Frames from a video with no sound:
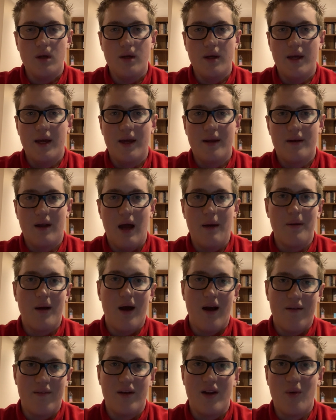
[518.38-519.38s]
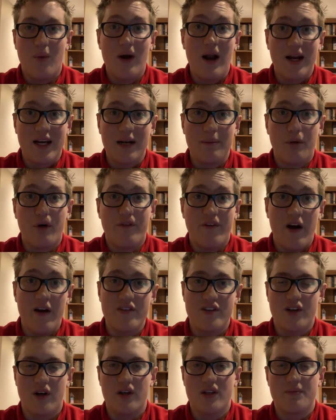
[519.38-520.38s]
and we're not going to pull 5
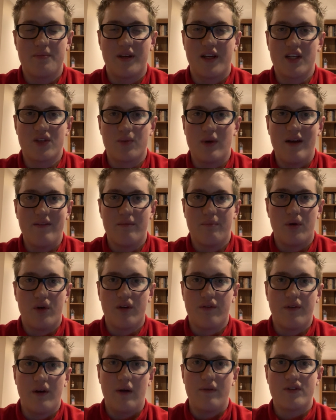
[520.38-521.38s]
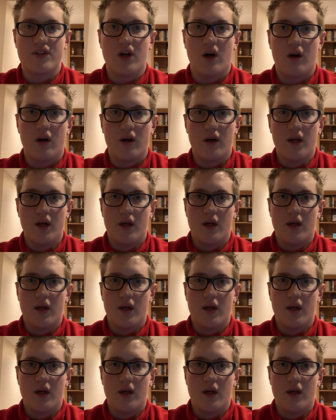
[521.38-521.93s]
stars because we haven't pulled a 5-star